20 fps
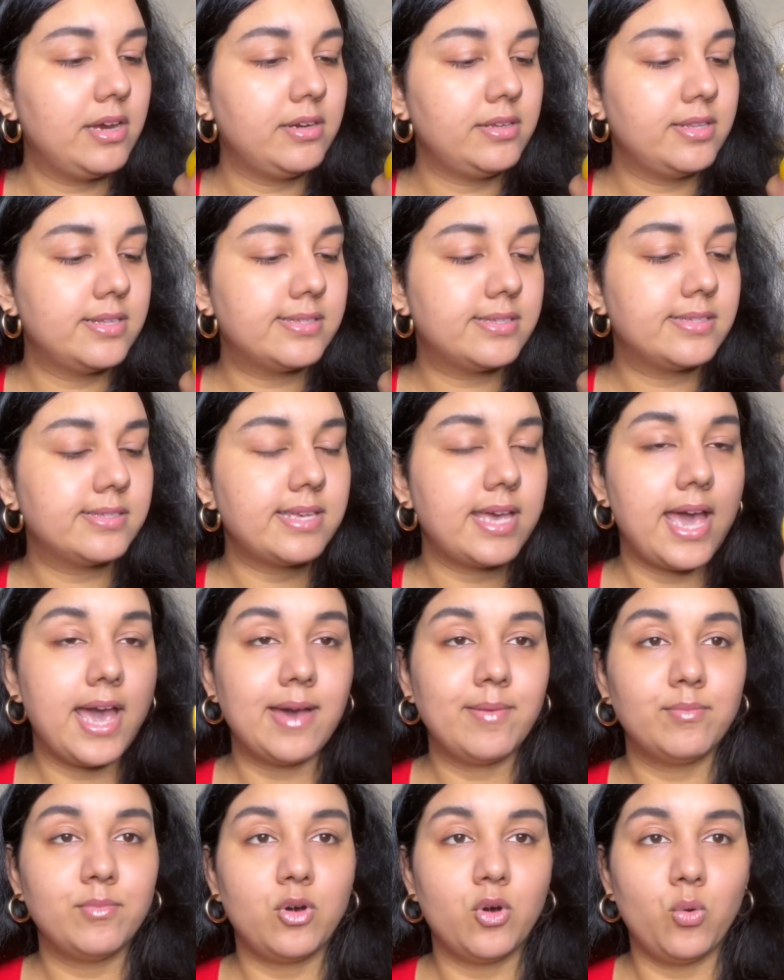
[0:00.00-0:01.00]
This is
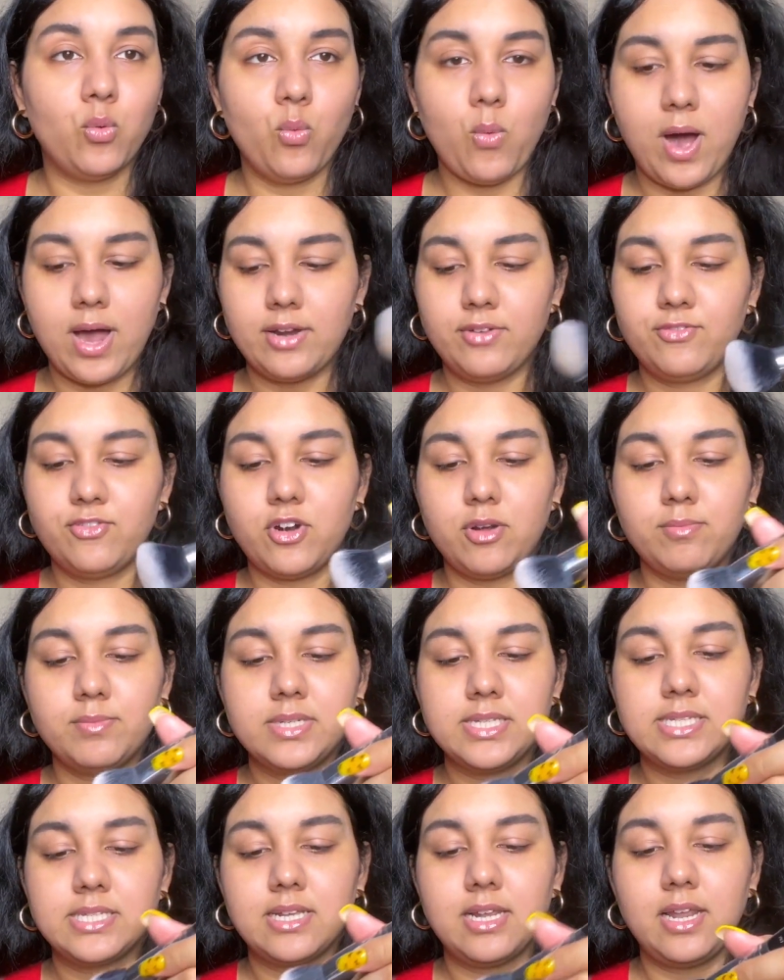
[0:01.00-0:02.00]
M1 from
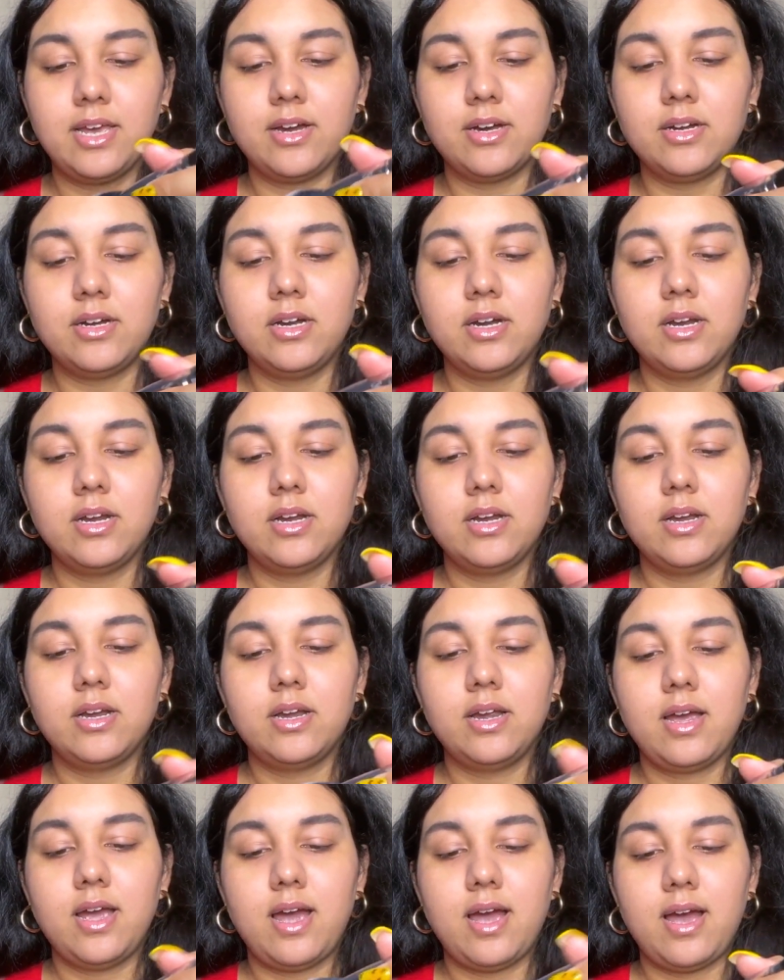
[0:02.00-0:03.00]
Miss Clear,
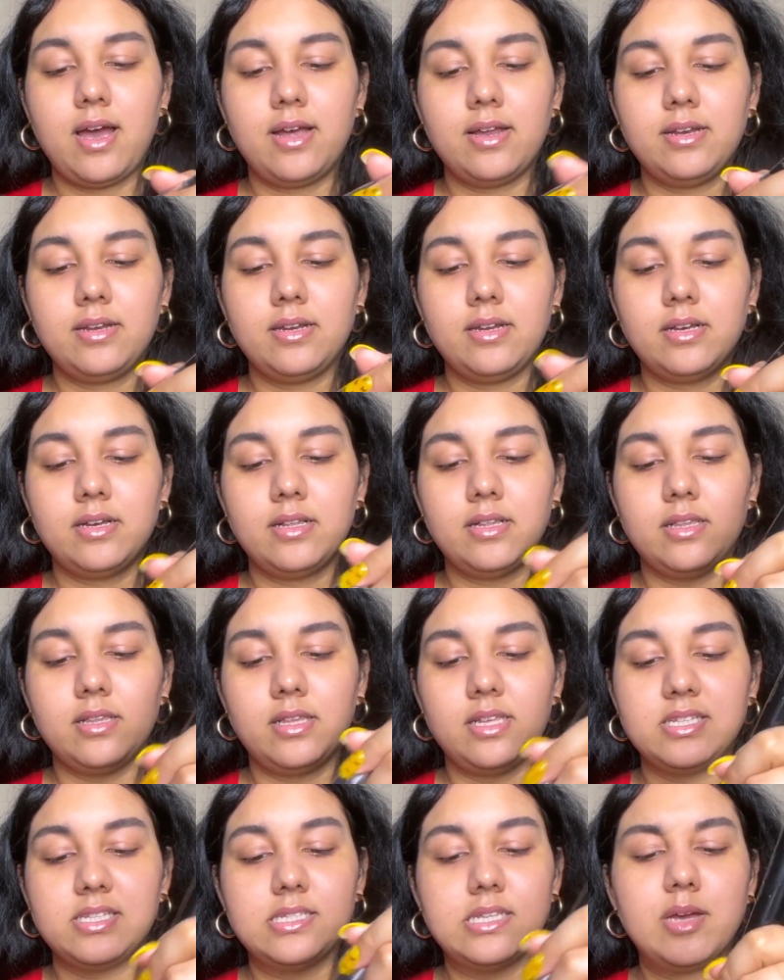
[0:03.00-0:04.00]
and
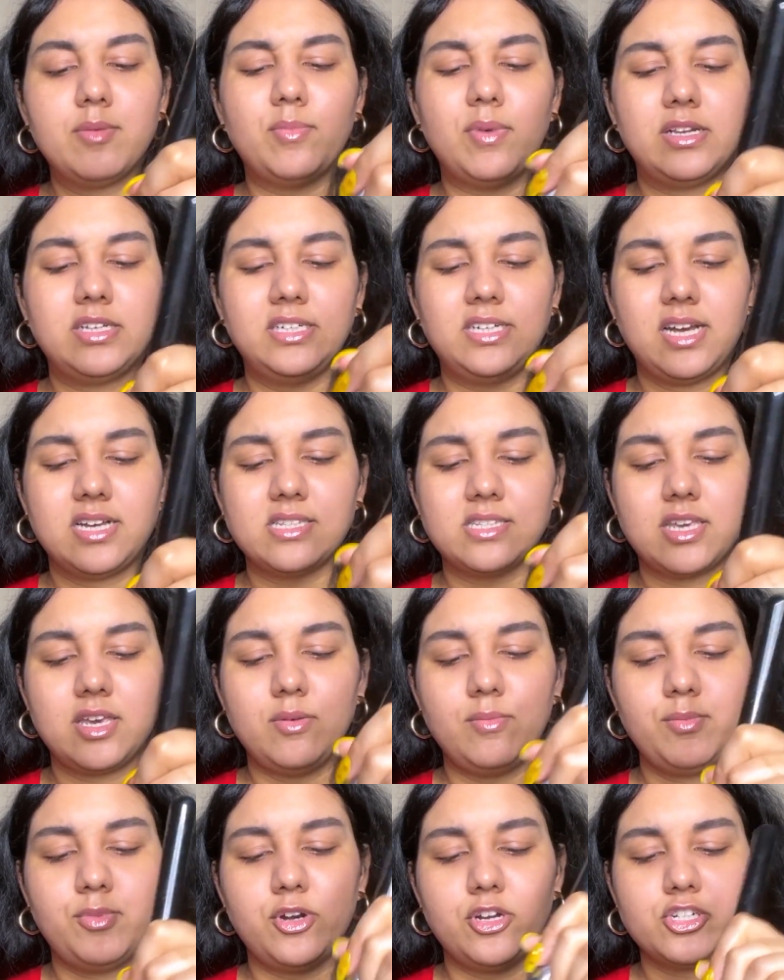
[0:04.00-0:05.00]
this is their
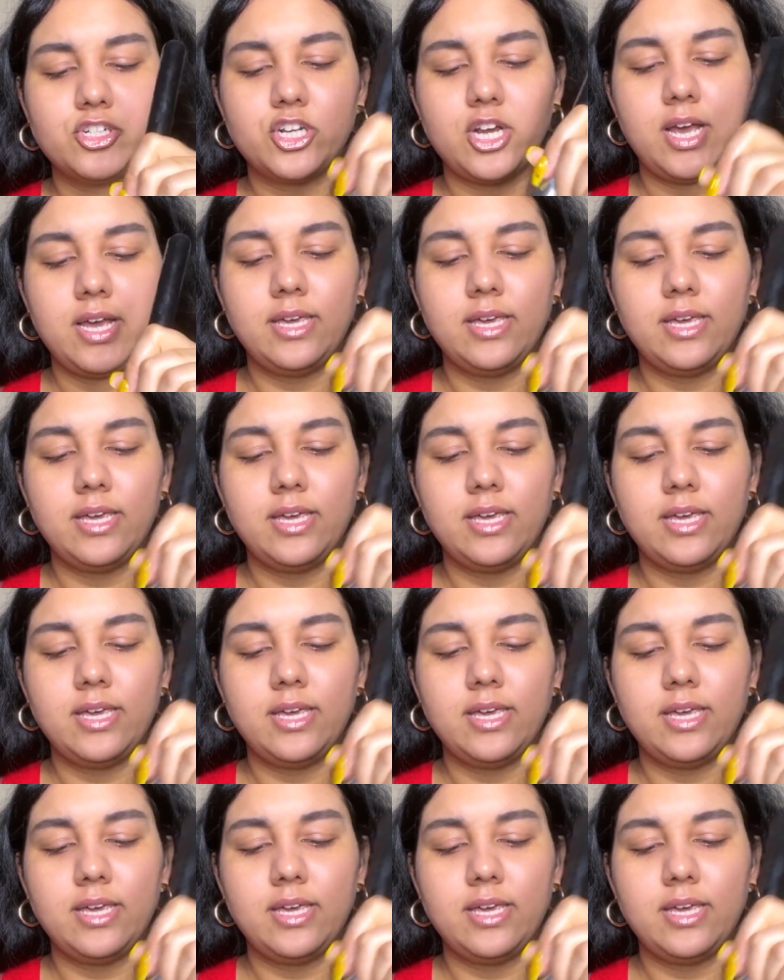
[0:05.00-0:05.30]
multitasking brush, I